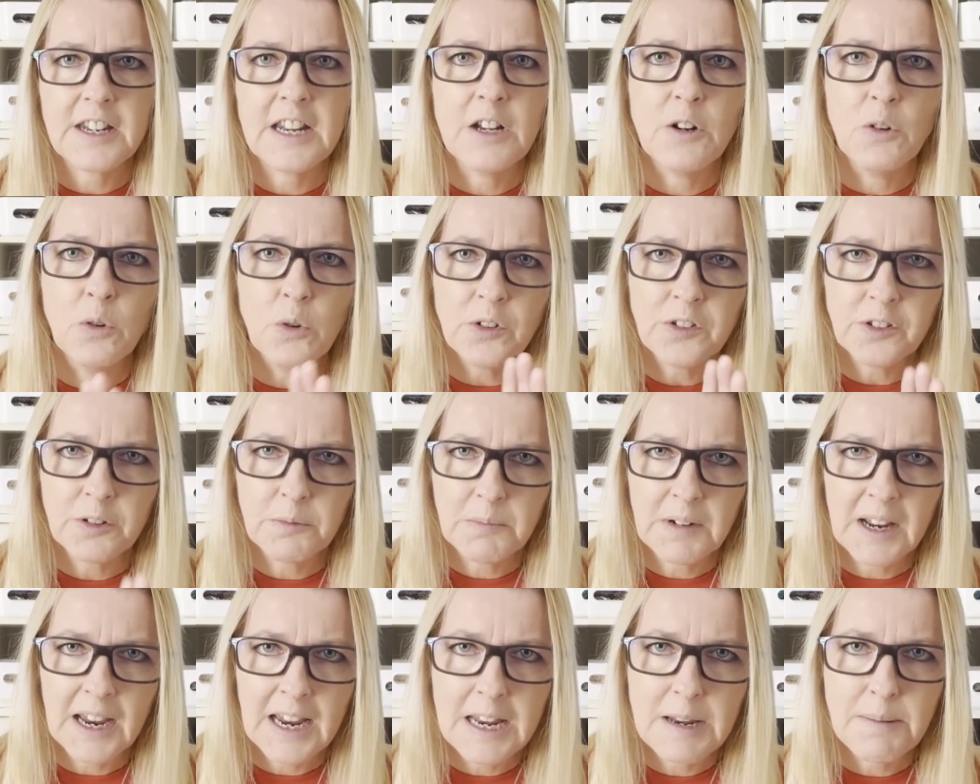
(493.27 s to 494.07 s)
In
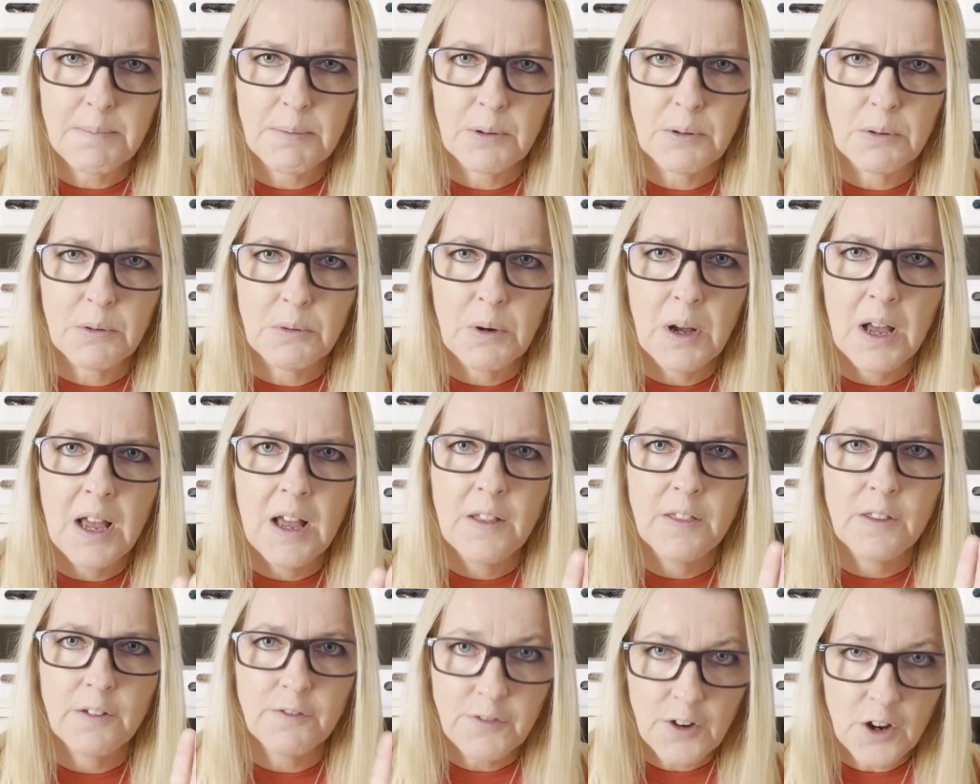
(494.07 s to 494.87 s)
Autumn Cable,
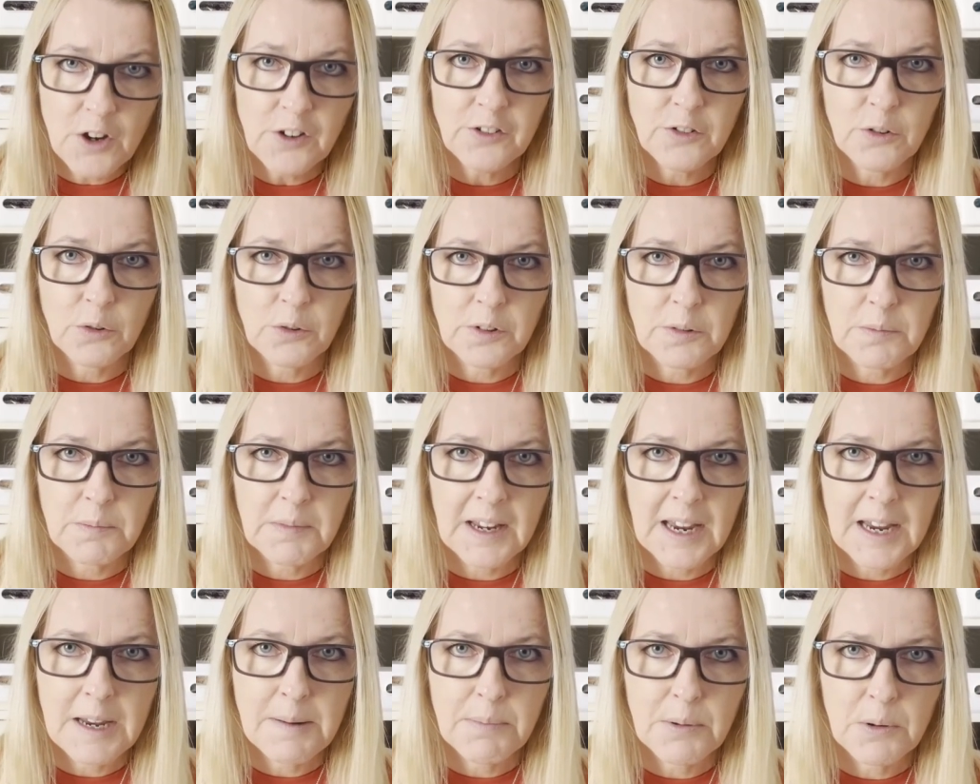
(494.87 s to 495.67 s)
the first Autumn
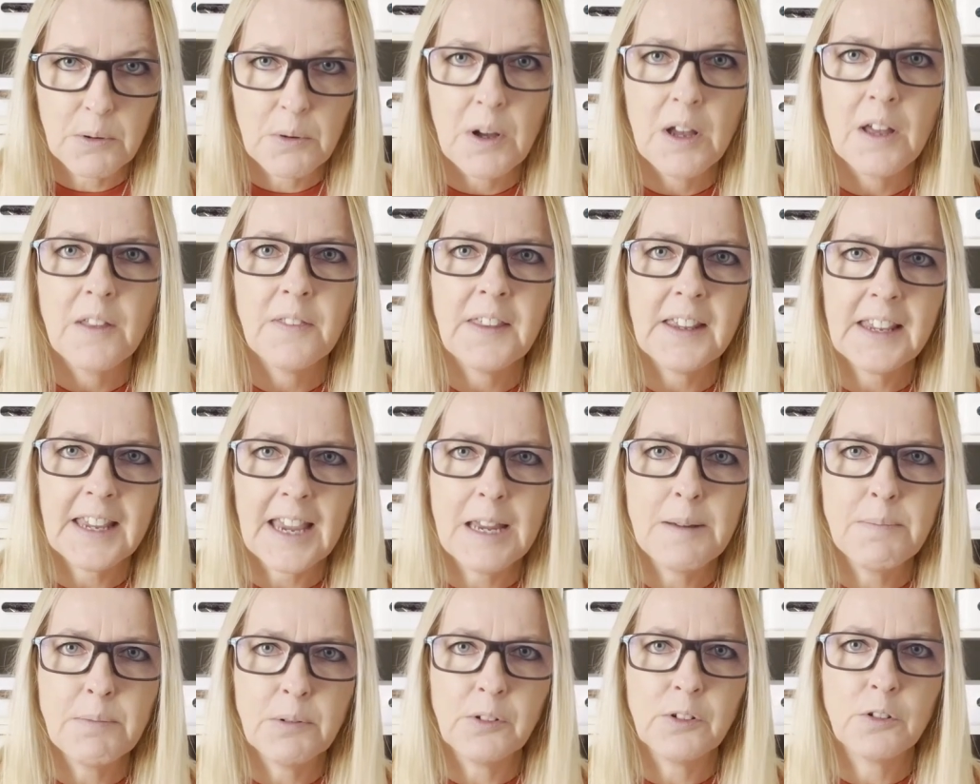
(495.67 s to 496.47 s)
Cable, the
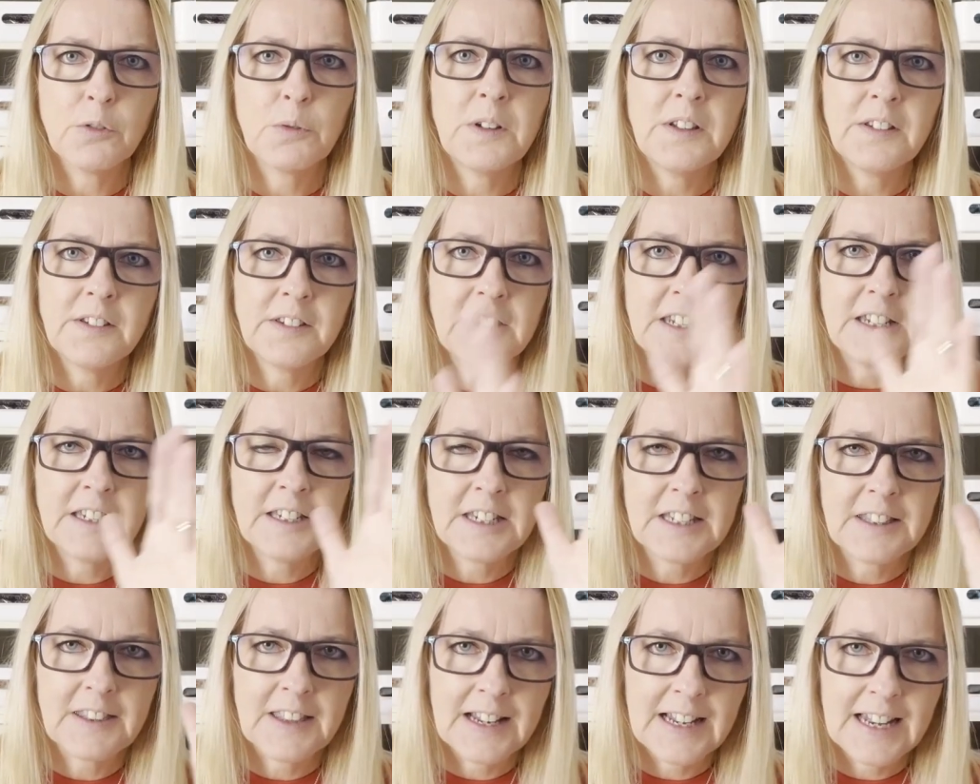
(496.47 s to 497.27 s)
cables twisted
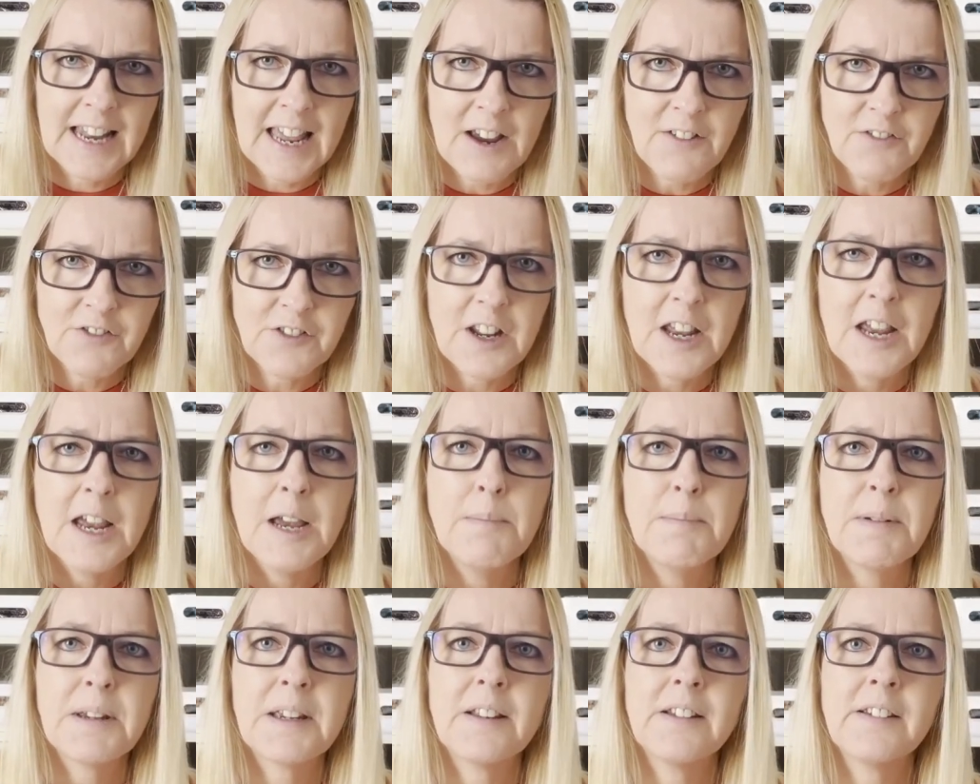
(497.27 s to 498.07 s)
to the left
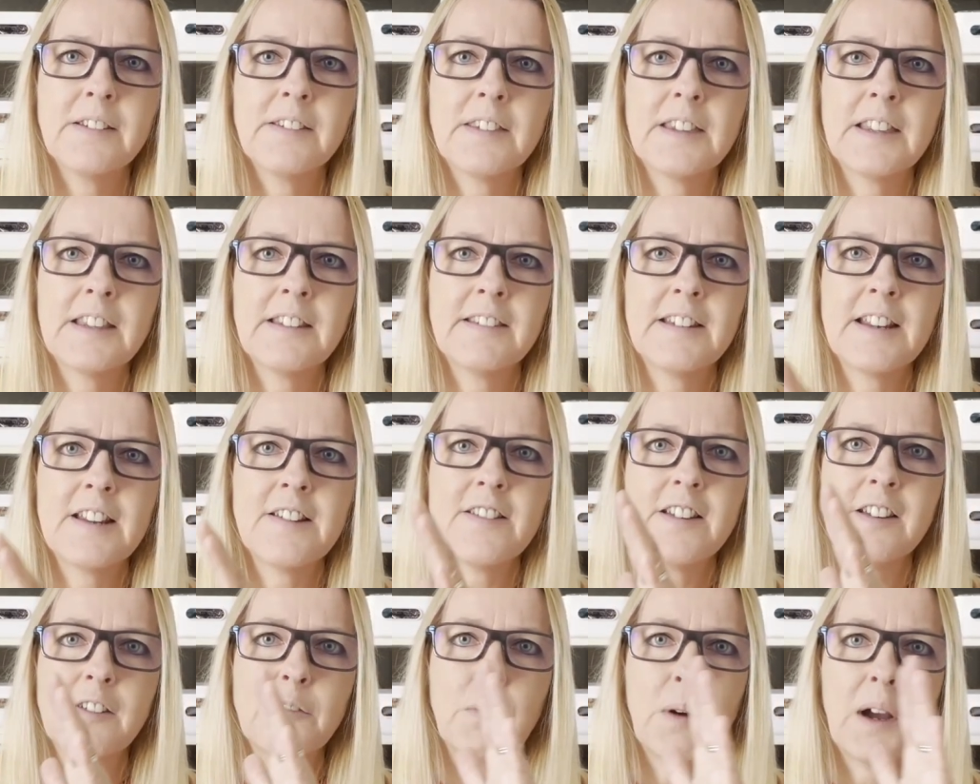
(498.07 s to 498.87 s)
because the
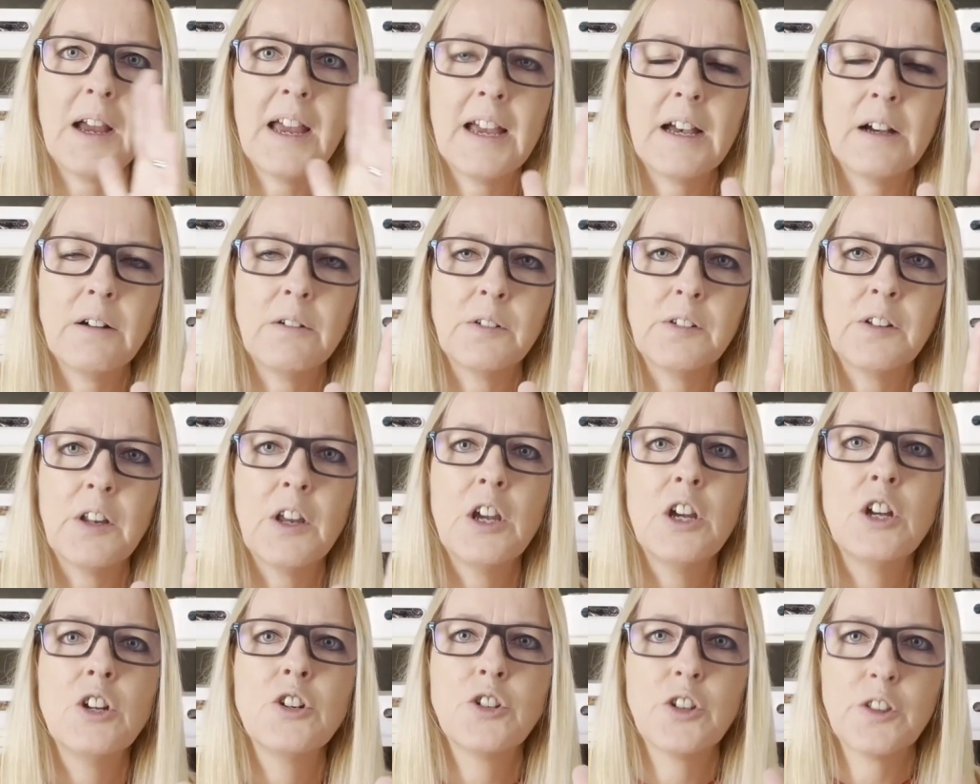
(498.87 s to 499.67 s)
stitches were held
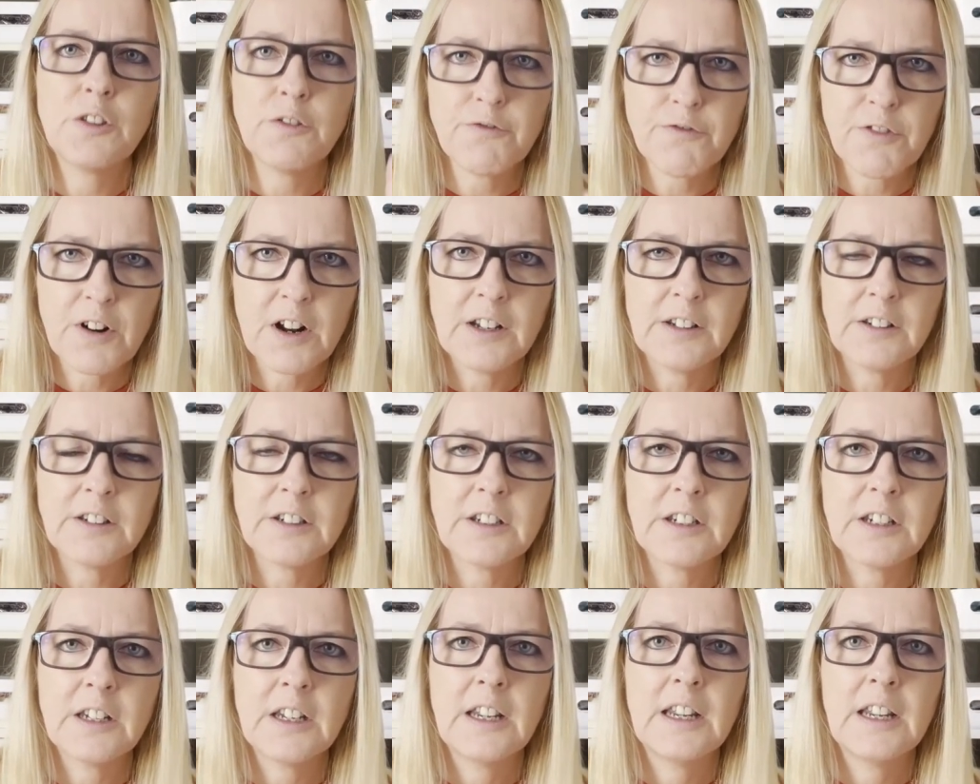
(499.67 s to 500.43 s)
to the front.